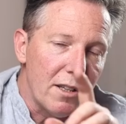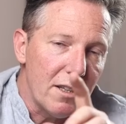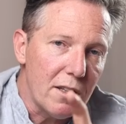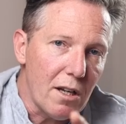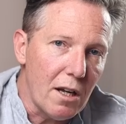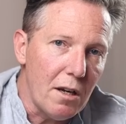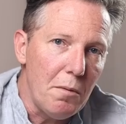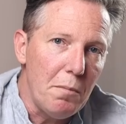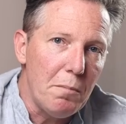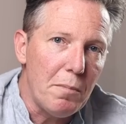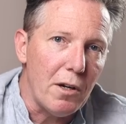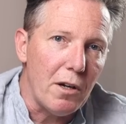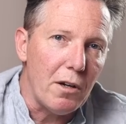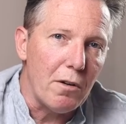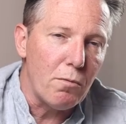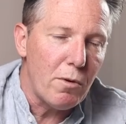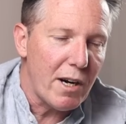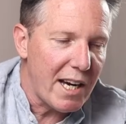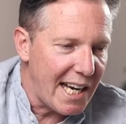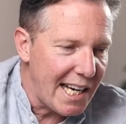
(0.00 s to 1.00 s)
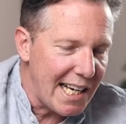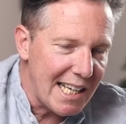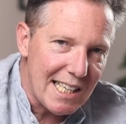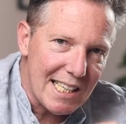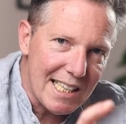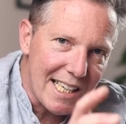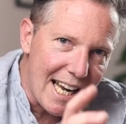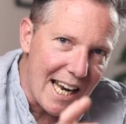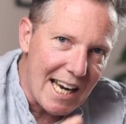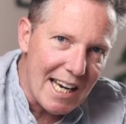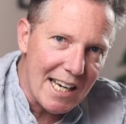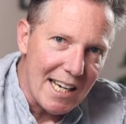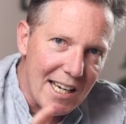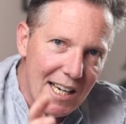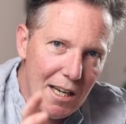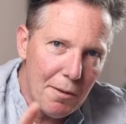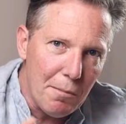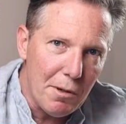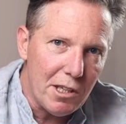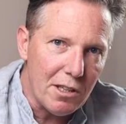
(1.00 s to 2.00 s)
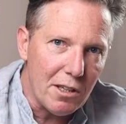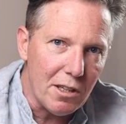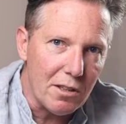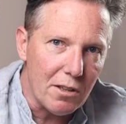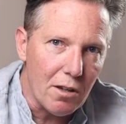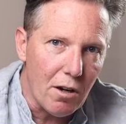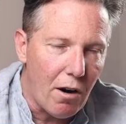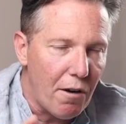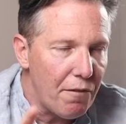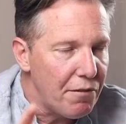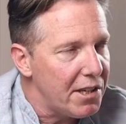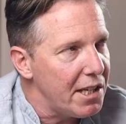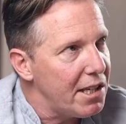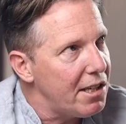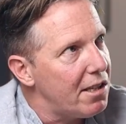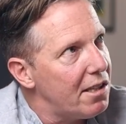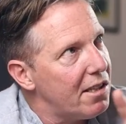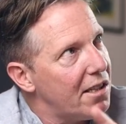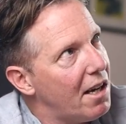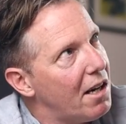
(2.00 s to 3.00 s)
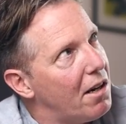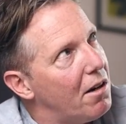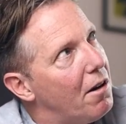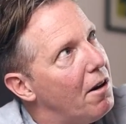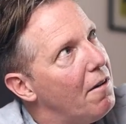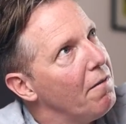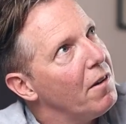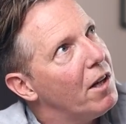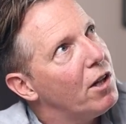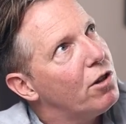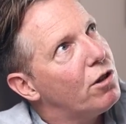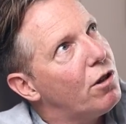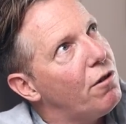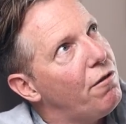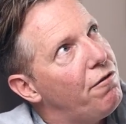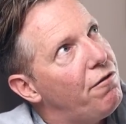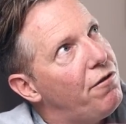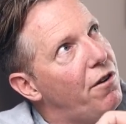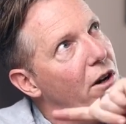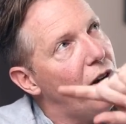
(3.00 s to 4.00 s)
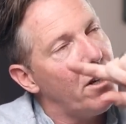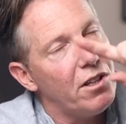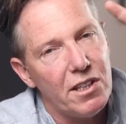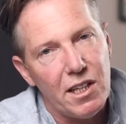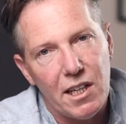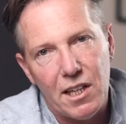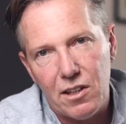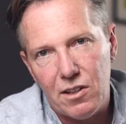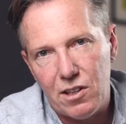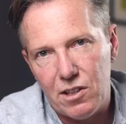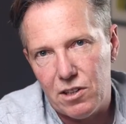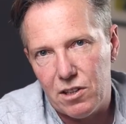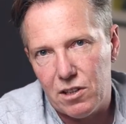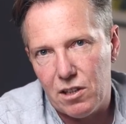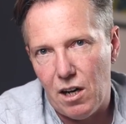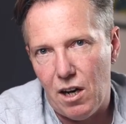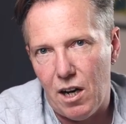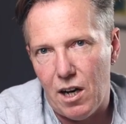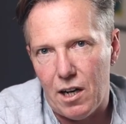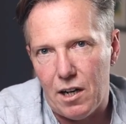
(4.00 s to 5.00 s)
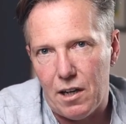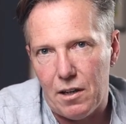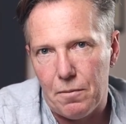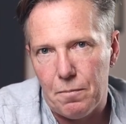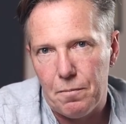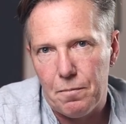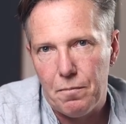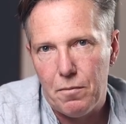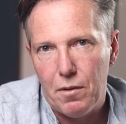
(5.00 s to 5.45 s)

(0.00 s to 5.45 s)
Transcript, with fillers: Sunburn, where he has taken images of the sun traversing the sky.